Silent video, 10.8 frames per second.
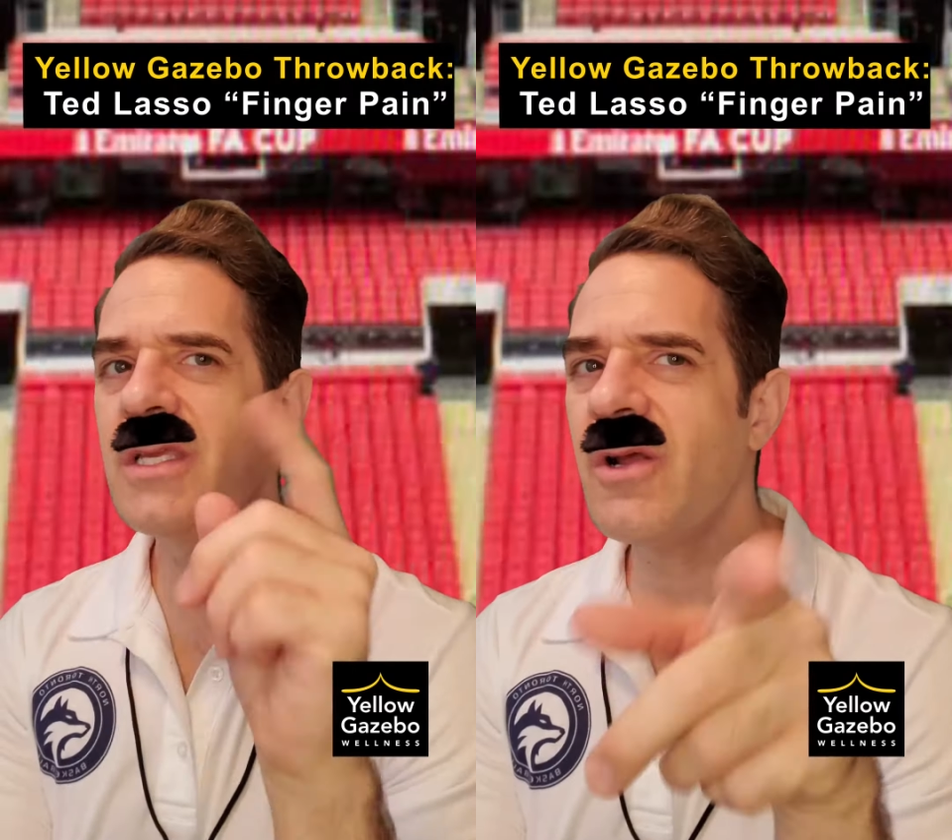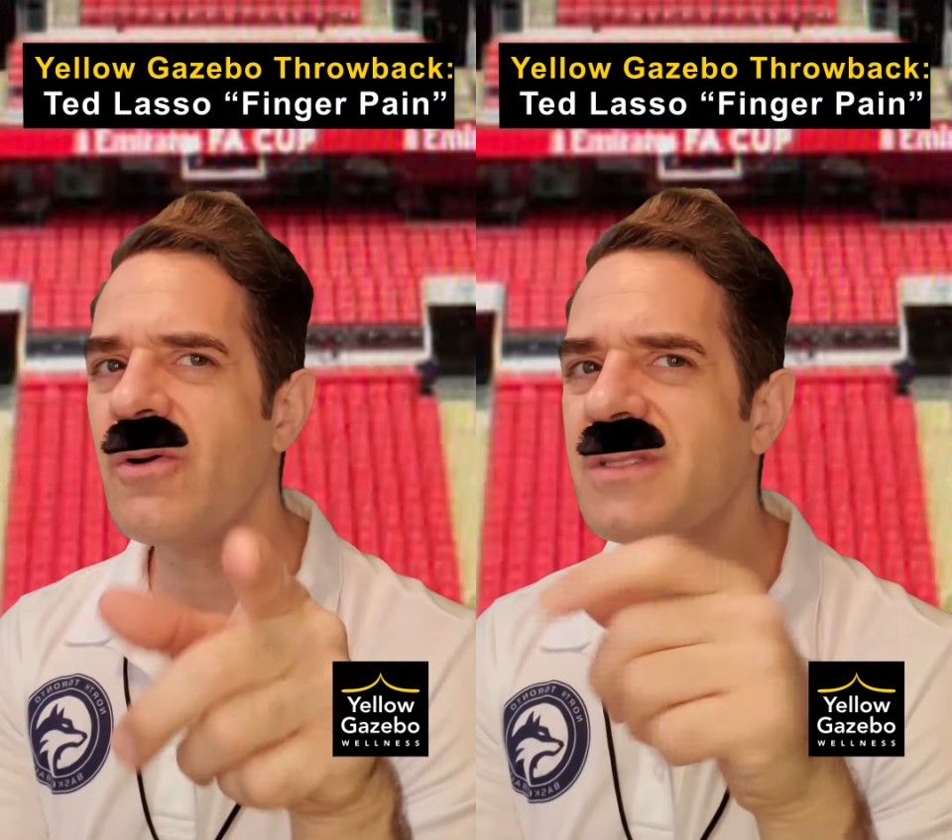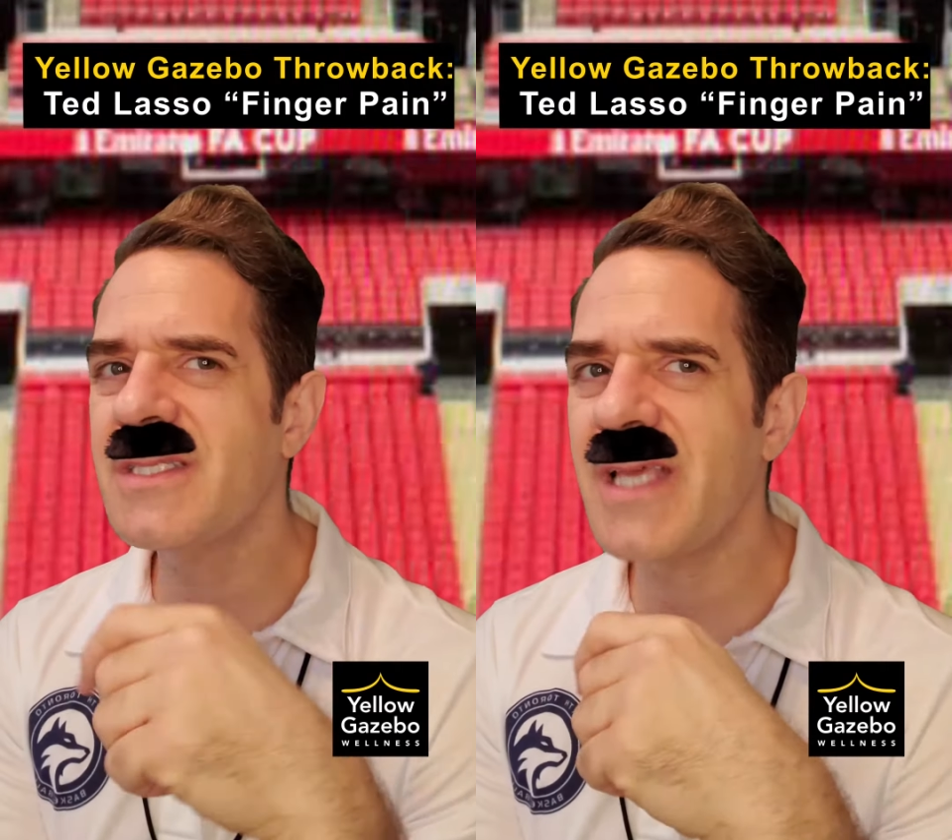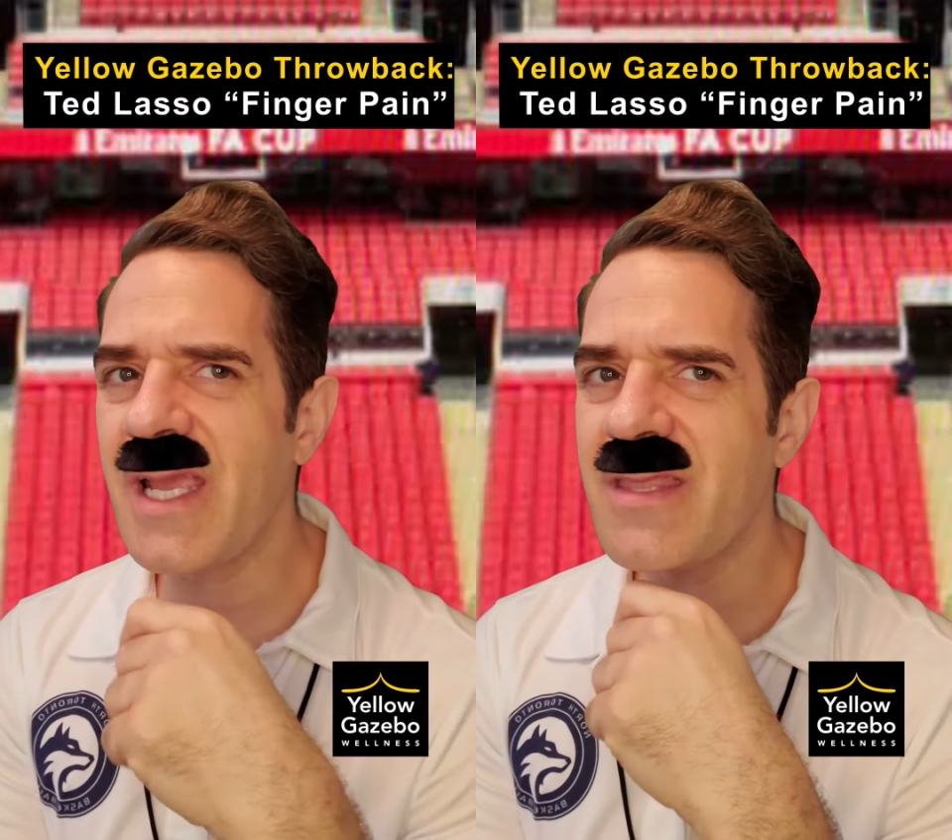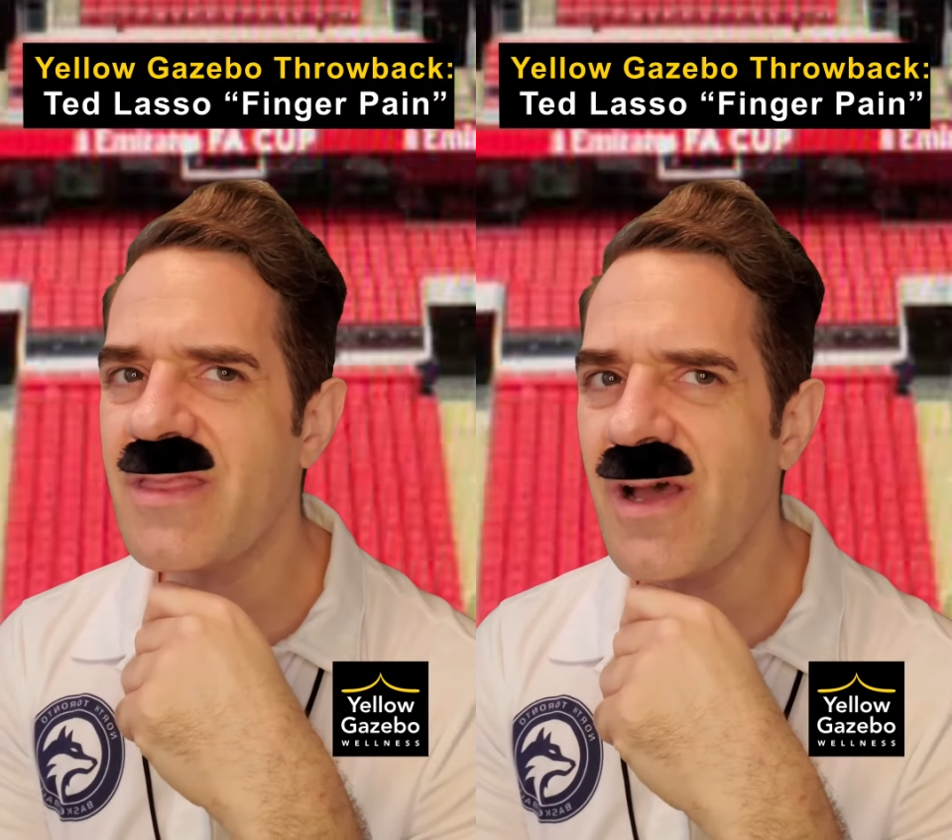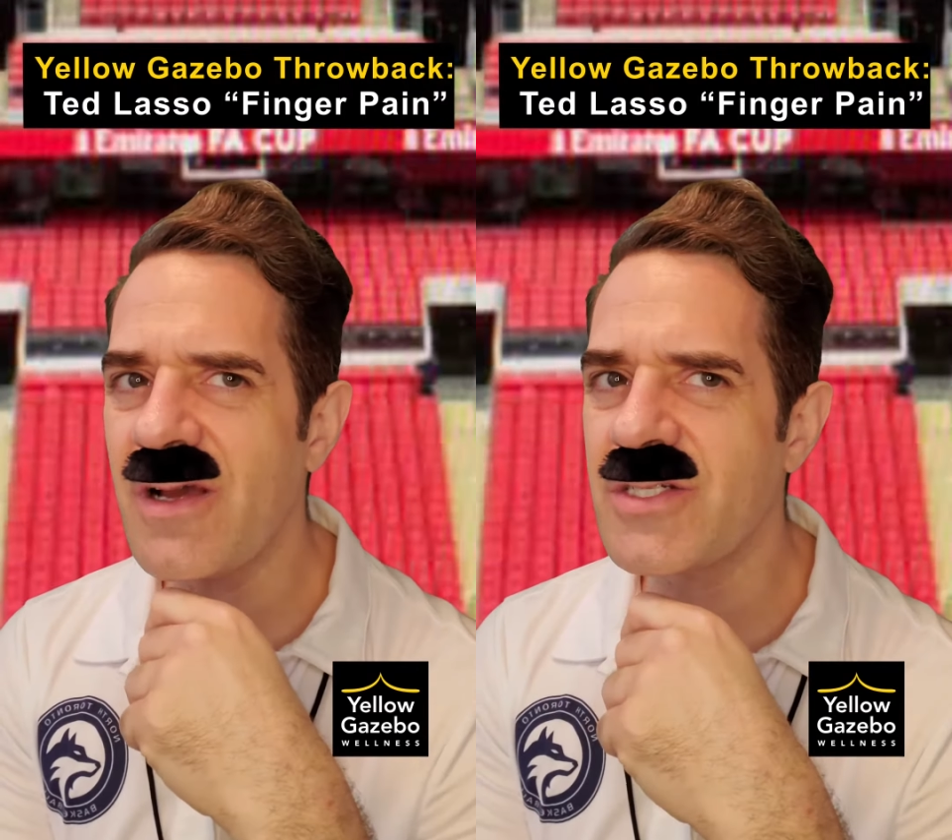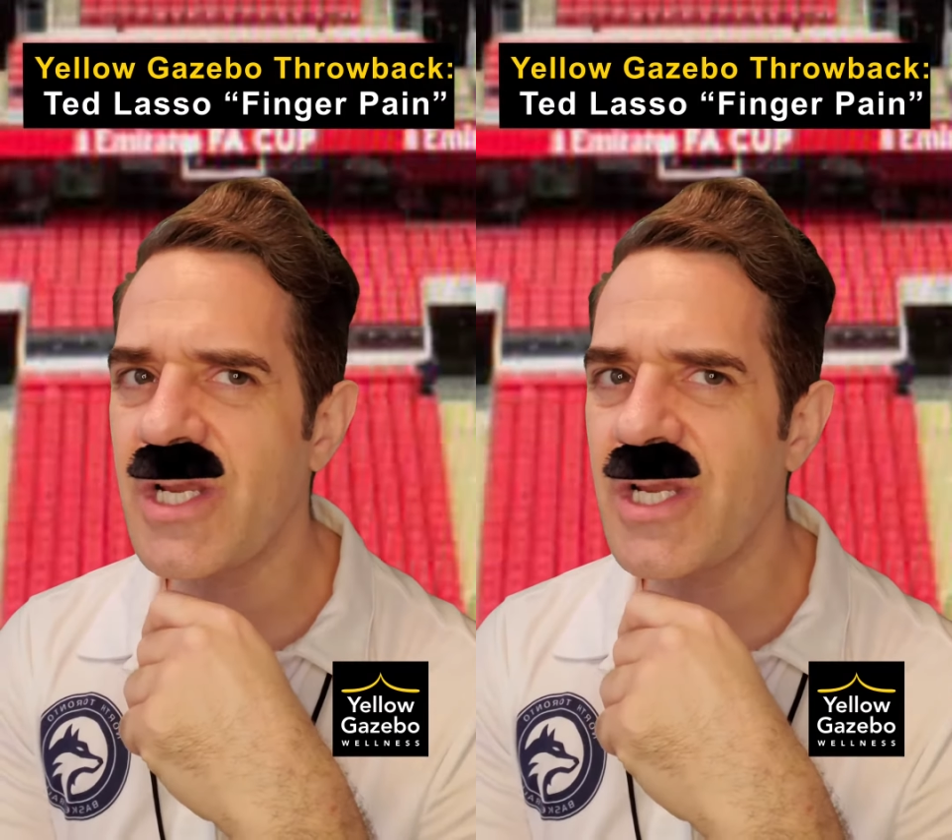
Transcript: know, on second thought, Jamie,